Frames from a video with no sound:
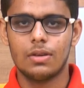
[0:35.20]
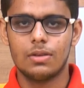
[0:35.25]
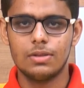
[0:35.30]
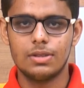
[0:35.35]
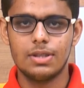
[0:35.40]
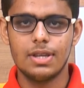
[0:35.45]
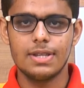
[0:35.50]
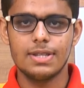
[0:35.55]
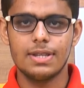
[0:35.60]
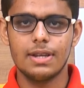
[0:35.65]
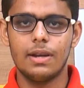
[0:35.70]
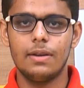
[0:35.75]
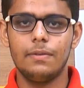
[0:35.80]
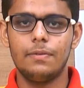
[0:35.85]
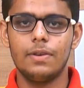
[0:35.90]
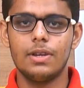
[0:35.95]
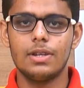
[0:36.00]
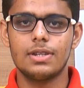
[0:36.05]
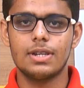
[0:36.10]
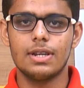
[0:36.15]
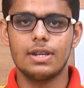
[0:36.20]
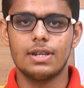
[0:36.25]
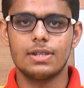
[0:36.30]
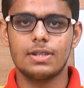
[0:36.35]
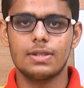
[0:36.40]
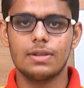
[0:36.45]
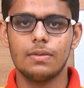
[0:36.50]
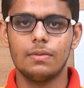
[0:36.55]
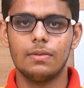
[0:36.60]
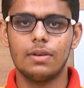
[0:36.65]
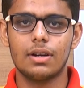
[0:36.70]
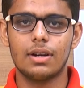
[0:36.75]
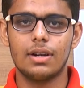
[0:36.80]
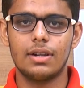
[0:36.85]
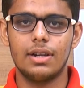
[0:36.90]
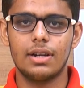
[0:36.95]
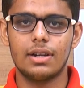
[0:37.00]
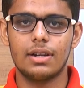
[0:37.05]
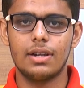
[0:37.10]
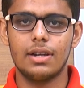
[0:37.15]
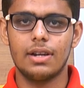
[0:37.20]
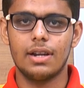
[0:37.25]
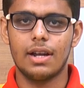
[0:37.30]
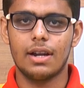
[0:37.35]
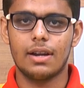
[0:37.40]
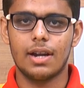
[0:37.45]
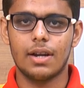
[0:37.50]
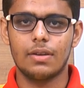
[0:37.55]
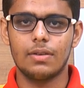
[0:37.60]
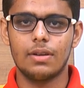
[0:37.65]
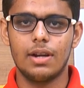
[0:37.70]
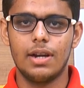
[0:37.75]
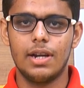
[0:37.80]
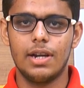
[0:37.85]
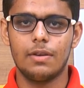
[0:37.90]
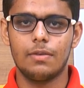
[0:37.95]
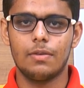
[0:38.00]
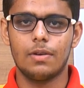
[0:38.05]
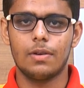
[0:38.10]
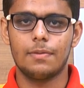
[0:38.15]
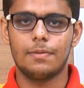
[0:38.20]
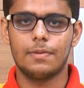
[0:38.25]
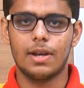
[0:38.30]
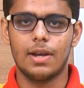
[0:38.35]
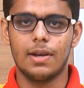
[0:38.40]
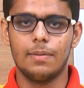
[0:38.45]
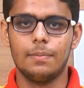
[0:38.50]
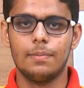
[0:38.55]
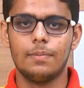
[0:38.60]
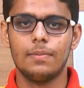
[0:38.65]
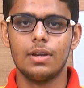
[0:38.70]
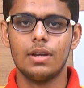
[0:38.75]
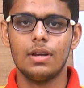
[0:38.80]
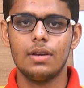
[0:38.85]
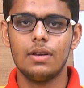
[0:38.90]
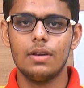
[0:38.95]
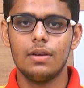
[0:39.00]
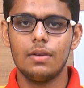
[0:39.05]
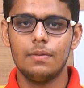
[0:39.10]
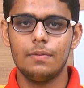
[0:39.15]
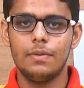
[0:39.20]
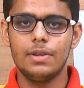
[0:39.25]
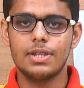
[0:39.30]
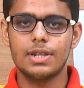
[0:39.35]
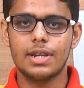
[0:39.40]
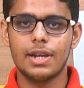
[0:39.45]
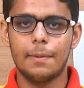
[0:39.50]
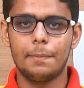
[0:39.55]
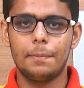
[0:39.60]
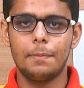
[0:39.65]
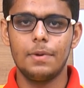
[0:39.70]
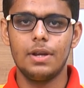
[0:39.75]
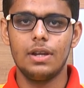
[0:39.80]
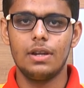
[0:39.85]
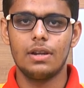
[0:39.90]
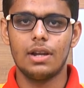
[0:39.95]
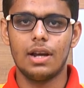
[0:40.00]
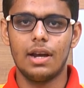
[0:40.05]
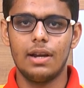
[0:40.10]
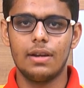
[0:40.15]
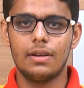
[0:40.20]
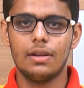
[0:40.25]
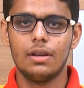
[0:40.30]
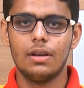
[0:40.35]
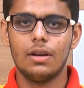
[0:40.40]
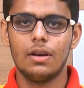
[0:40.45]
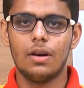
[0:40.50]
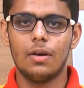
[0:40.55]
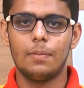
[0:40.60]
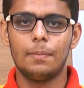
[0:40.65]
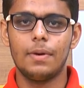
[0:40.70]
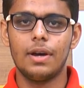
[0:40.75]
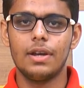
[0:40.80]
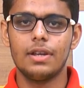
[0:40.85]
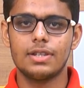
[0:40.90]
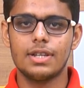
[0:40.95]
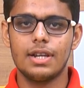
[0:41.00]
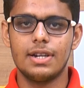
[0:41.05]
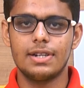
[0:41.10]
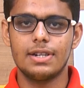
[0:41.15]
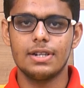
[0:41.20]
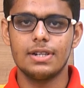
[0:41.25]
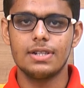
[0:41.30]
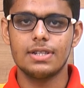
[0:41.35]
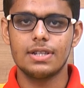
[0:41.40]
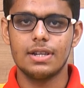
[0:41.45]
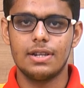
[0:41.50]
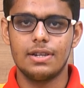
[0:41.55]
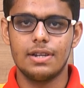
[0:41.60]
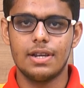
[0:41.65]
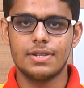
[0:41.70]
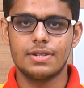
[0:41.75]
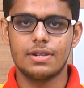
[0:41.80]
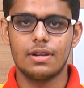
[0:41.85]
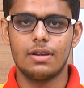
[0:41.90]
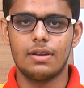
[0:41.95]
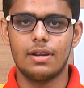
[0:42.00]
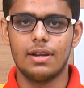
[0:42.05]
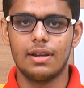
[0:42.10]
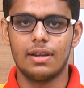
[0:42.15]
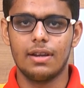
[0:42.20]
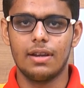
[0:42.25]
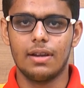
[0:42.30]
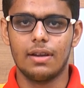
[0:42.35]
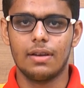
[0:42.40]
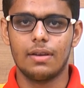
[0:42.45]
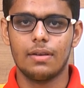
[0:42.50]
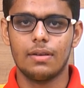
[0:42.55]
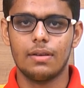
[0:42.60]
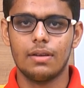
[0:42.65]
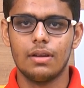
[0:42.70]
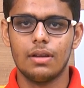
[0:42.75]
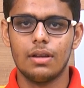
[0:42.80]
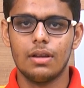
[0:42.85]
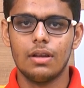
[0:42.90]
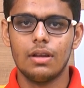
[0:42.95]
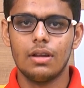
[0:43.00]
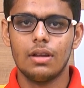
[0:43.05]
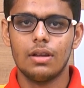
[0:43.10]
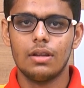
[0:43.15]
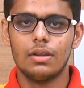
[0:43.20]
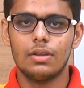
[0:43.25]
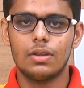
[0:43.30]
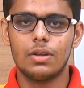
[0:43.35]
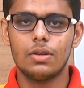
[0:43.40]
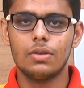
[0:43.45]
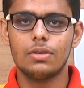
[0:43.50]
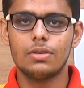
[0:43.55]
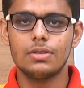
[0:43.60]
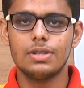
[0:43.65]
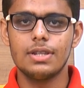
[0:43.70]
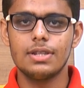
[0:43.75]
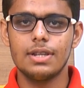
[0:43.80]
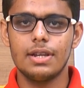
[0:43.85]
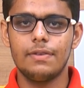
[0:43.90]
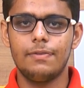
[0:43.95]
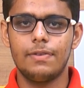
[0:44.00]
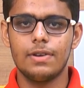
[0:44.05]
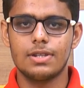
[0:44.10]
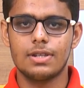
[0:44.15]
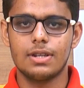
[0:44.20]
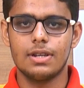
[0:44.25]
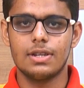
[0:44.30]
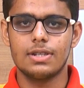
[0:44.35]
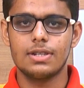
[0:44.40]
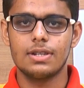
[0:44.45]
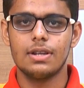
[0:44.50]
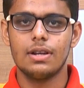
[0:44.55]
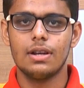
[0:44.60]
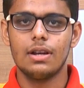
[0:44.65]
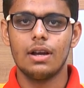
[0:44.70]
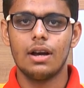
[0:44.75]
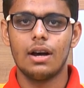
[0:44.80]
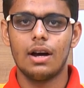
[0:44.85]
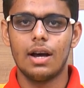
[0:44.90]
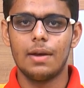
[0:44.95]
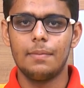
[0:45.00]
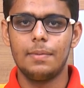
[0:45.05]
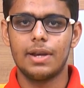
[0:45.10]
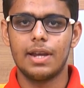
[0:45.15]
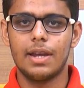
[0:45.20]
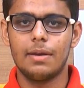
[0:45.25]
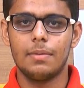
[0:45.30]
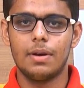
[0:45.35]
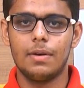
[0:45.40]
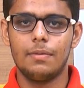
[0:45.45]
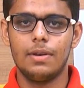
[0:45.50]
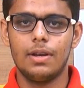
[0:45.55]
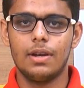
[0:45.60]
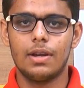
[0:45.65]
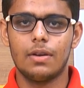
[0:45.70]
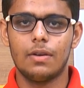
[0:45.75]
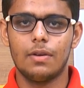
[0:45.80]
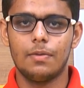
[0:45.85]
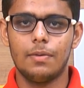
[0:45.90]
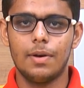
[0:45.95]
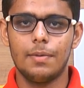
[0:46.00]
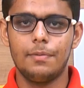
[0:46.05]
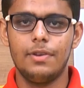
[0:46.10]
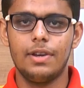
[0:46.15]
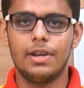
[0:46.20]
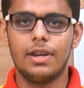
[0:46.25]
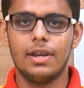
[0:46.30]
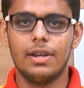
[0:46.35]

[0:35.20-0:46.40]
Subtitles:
Quizzes and face tests were conducted at regular intervals of time, which kept me in light of my centers and national ranking. Through quizzes and face tests, I became aware of my weak